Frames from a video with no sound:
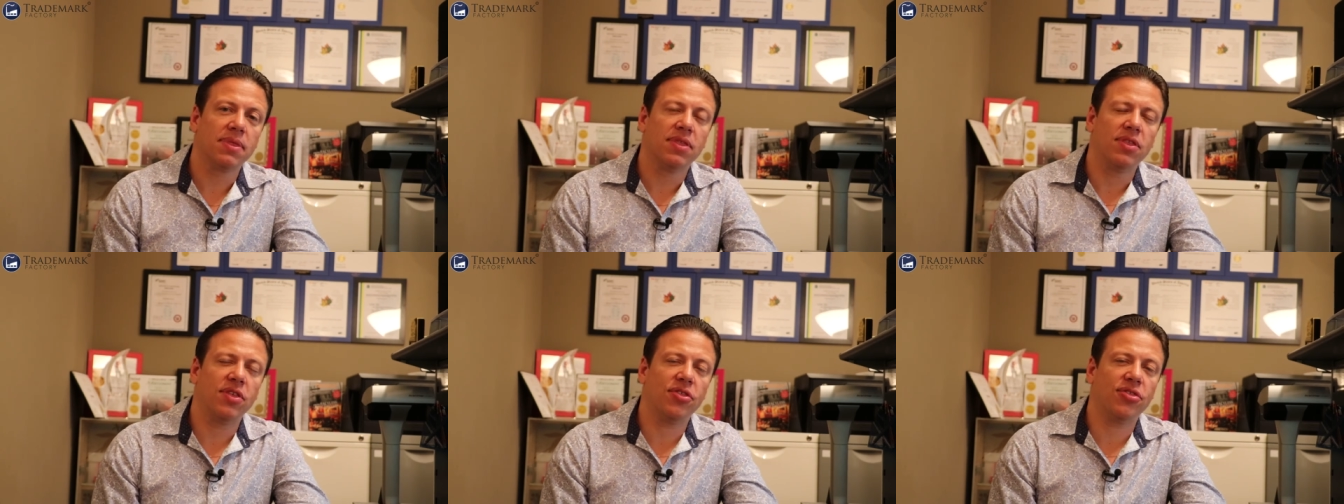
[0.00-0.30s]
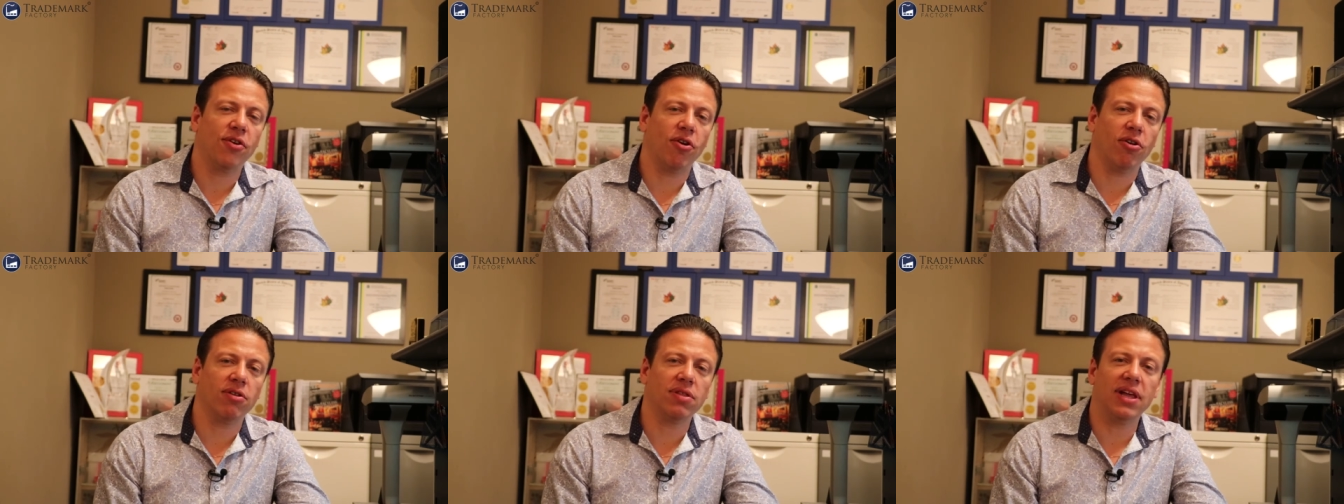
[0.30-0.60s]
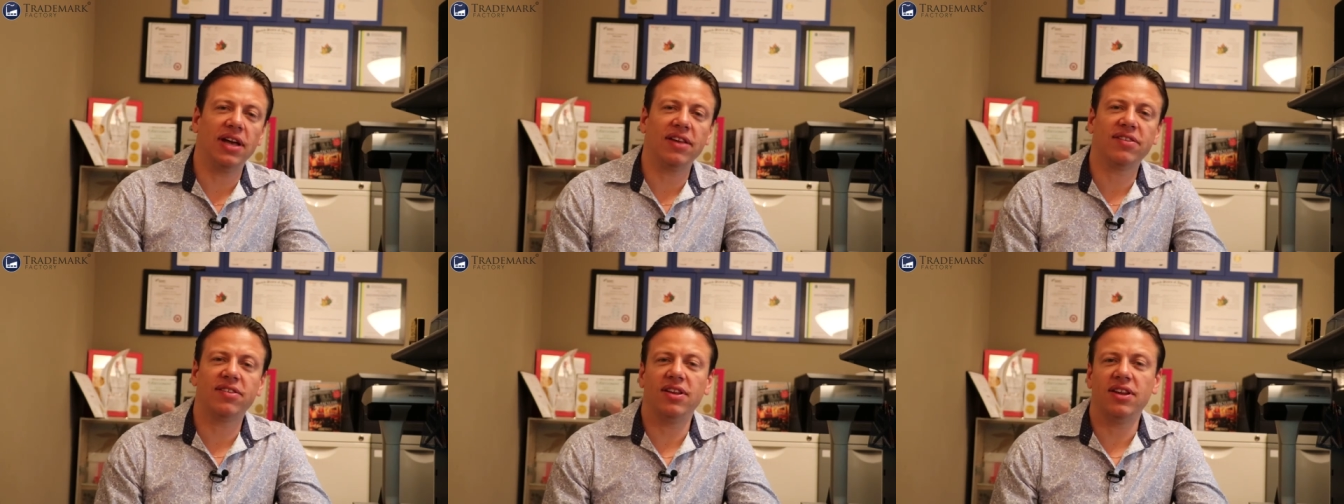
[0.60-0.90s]
the third
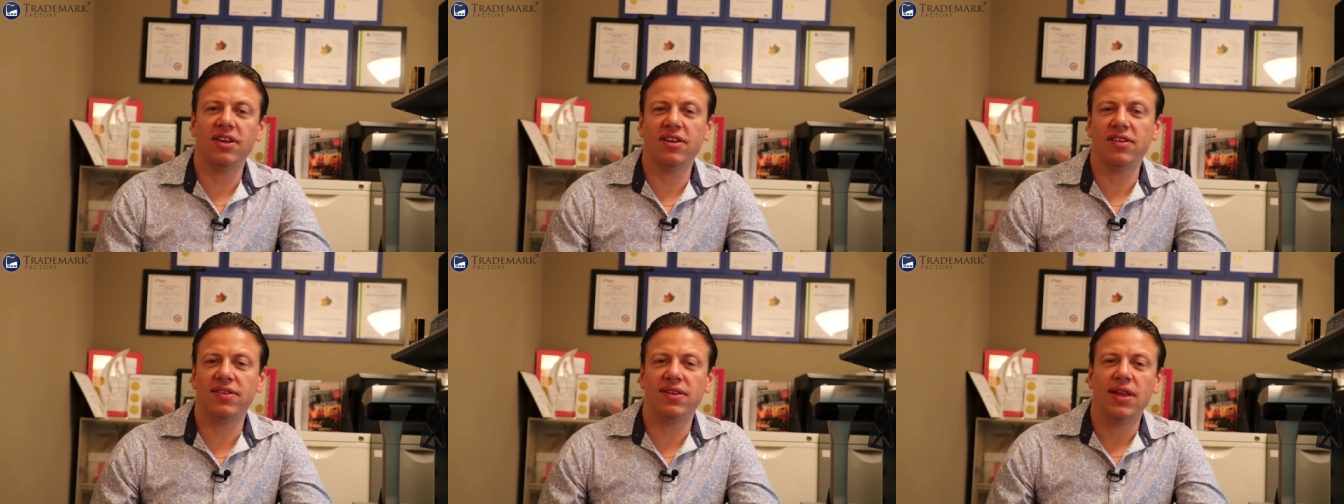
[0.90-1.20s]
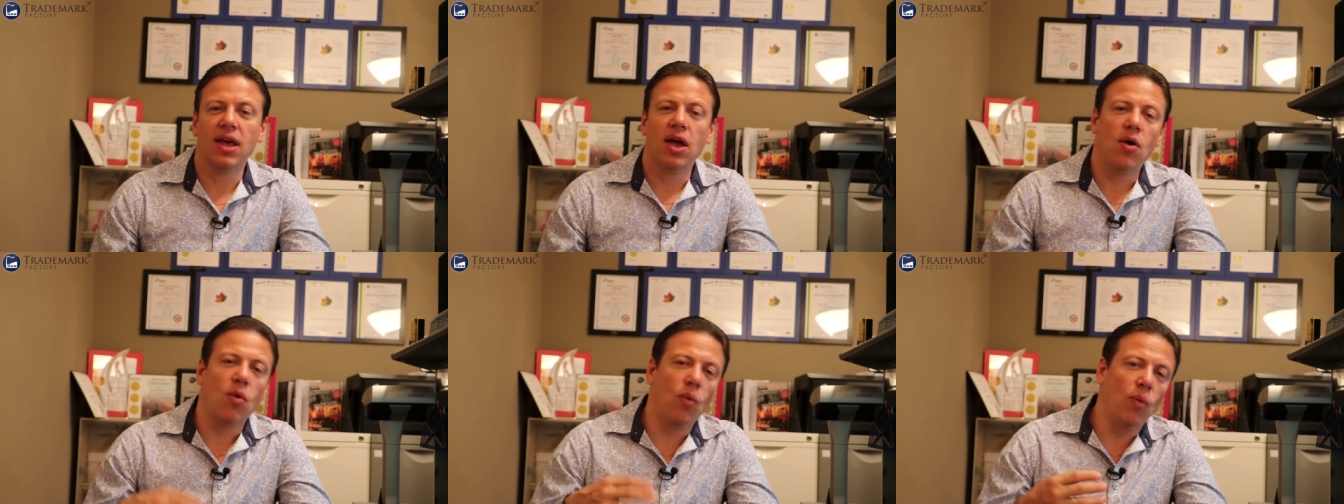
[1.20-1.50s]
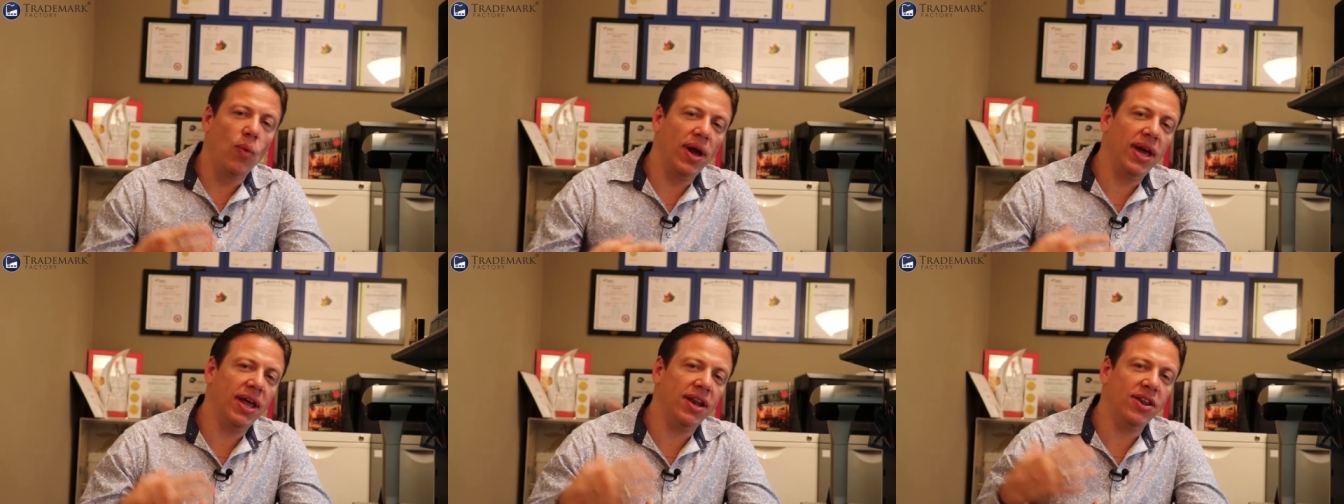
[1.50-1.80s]
lesson is
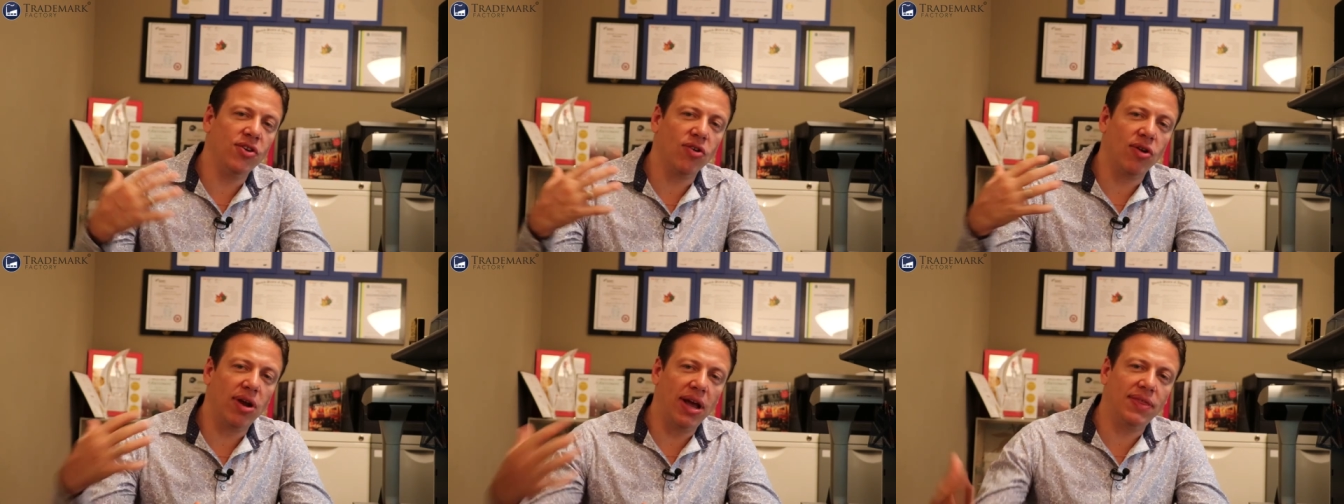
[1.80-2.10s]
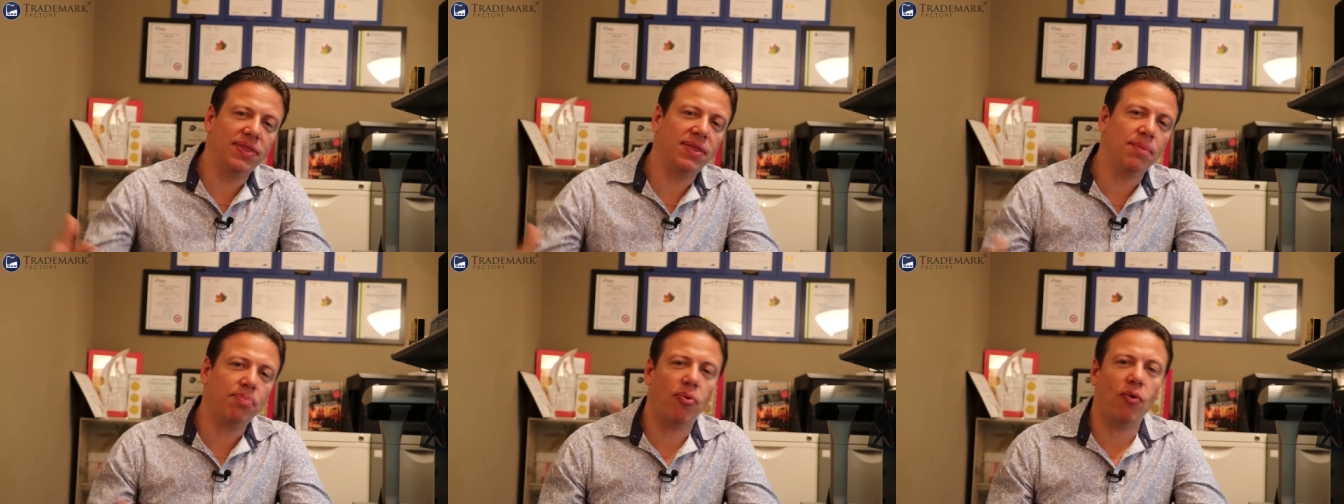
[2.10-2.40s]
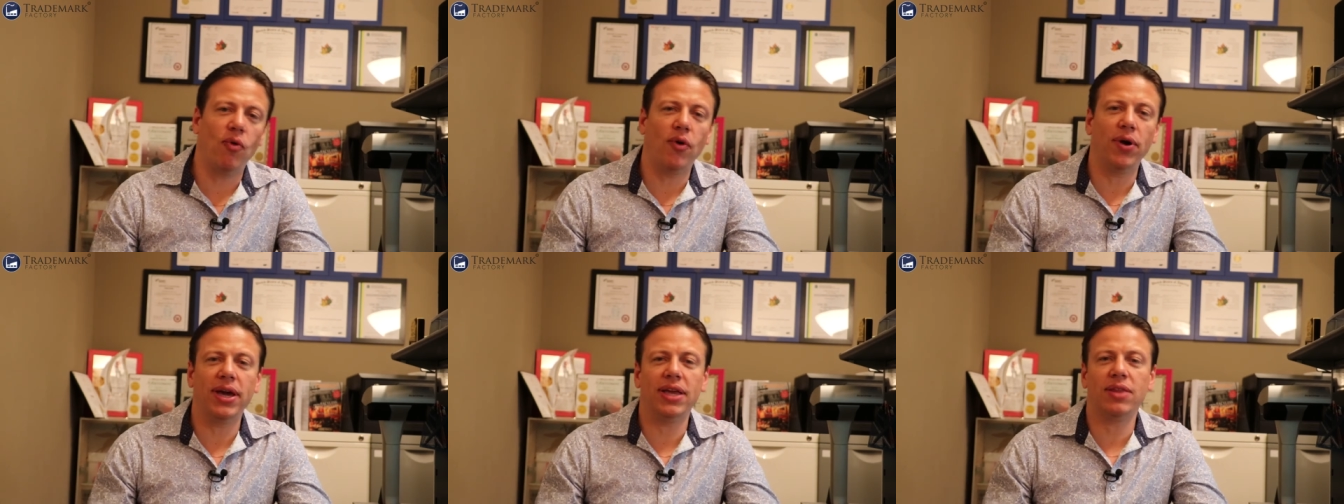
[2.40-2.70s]
when you're at the
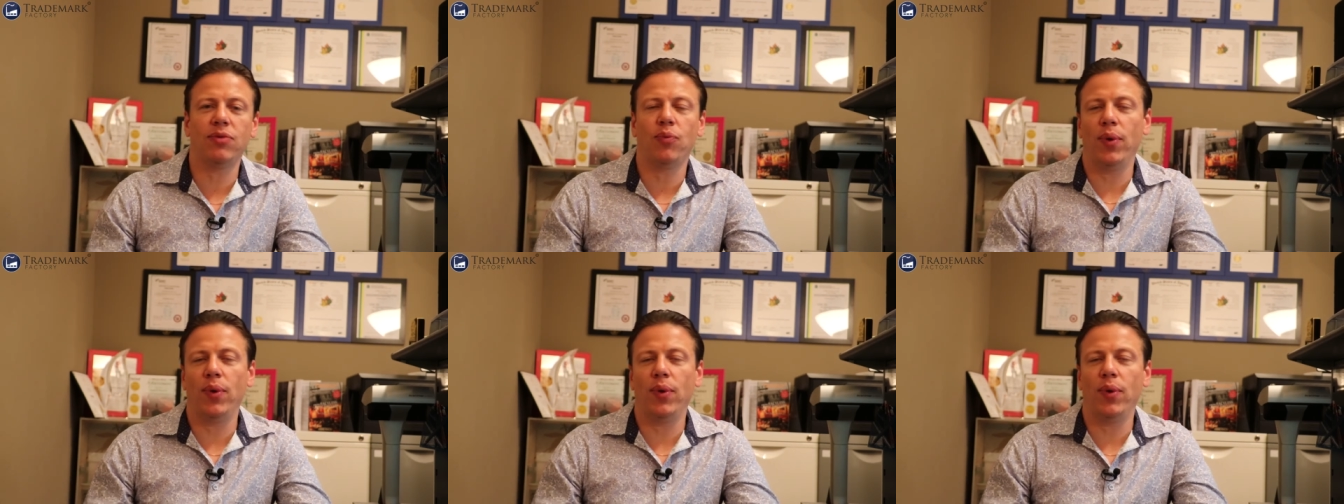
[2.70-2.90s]
point